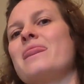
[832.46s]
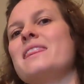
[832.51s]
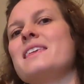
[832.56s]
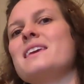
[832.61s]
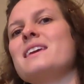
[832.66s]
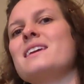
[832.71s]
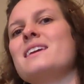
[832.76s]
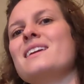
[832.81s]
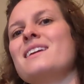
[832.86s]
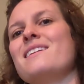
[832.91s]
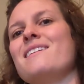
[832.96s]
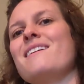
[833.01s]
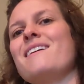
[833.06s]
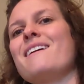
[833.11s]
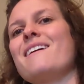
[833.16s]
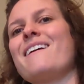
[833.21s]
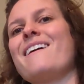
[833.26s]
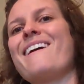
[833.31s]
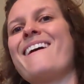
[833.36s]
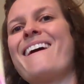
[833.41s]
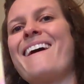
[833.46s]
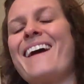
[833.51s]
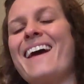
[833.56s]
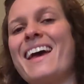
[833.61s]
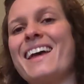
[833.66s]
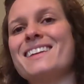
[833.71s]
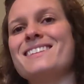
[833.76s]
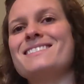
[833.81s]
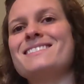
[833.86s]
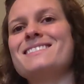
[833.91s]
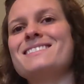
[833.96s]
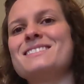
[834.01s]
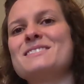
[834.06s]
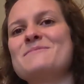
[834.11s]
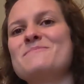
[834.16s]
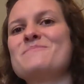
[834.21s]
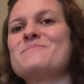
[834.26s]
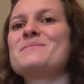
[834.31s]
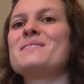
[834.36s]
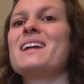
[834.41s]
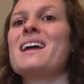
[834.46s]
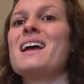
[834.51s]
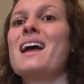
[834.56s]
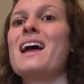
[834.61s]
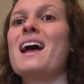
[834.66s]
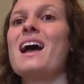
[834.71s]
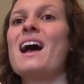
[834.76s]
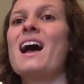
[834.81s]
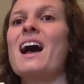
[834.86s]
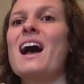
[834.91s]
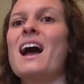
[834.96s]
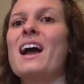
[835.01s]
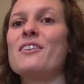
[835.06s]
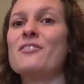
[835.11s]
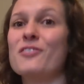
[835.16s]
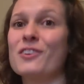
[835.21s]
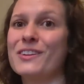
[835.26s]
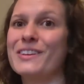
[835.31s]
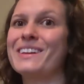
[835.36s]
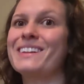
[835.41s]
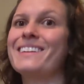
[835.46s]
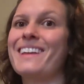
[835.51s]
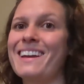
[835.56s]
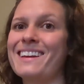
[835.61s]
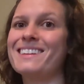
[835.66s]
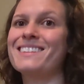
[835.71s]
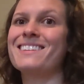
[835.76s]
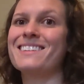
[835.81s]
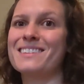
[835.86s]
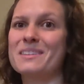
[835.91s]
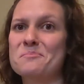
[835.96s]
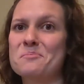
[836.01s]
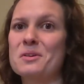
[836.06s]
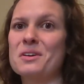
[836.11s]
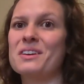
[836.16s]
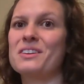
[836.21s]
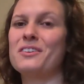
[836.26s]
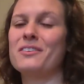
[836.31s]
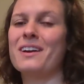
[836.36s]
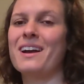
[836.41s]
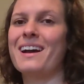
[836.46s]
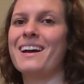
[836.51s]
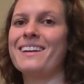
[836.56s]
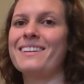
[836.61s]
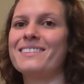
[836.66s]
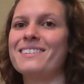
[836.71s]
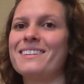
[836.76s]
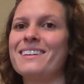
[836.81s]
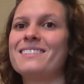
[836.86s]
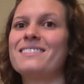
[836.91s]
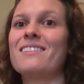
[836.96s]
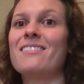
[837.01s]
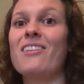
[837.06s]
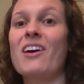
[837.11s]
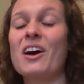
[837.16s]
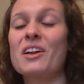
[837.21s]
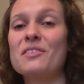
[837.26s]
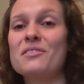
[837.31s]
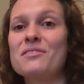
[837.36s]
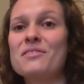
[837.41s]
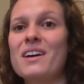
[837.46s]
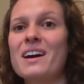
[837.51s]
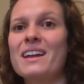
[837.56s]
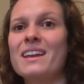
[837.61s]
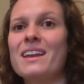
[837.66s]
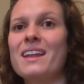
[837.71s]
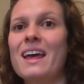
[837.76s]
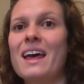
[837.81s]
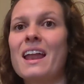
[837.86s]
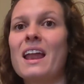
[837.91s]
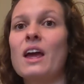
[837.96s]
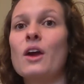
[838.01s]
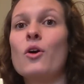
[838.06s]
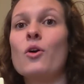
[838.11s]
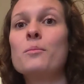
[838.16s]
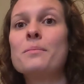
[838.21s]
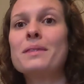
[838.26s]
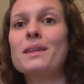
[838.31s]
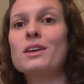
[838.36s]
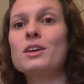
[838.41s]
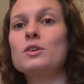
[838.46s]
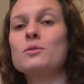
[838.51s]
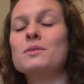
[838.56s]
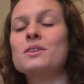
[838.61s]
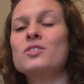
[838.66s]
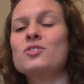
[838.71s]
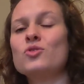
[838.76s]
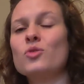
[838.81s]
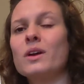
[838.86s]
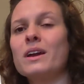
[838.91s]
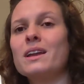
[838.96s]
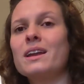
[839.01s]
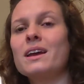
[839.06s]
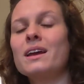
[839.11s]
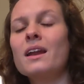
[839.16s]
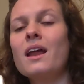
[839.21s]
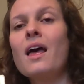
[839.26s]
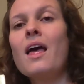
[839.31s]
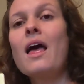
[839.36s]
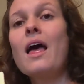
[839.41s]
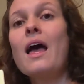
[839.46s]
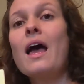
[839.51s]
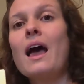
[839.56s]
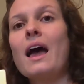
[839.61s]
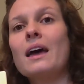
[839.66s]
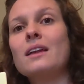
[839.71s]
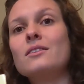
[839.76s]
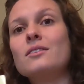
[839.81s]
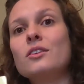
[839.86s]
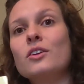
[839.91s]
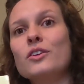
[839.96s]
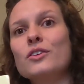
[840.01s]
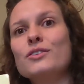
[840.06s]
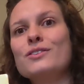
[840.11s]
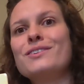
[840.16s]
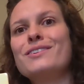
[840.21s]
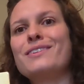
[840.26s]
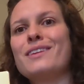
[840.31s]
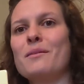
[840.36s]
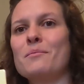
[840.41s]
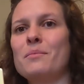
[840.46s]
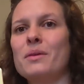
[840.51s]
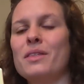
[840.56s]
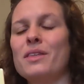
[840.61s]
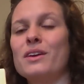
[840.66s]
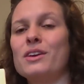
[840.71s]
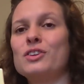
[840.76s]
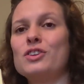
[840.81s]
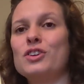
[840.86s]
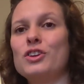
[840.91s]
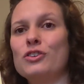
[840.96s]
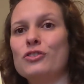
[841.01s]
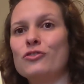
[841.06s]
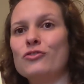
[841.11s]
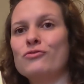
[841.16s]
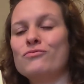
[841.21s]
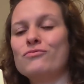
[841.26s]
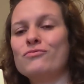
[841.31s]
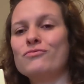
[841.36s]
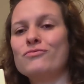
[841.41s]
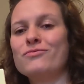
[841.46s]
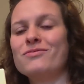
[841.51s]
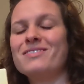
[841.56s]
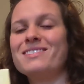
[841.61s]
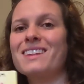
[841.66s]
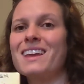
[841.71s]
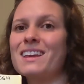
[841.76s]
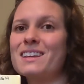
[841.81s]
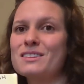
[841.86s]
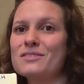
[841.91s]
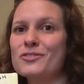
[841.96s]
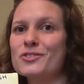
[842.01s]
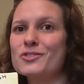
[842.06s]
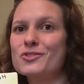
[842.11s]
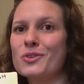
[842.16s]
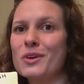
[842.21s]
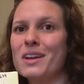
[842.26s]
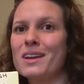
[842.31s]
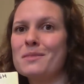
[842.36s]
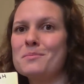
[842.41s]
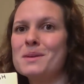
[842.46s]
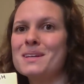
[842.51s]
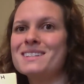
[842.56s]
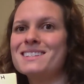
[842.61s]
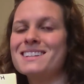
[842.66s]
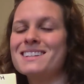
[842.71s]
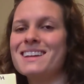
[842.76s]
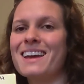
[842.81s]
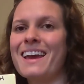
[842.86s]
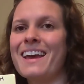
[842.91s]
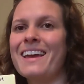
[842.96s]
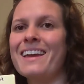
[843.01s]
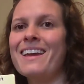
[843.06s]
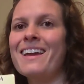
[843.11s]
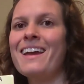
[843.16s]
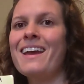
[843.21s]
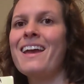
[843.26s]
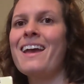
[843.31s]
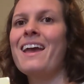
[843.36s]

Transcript: The end. I really like this book, you guys. It's a lot of fun, and I hope that you enjoyed it and learned something new. Thanks for joining me today,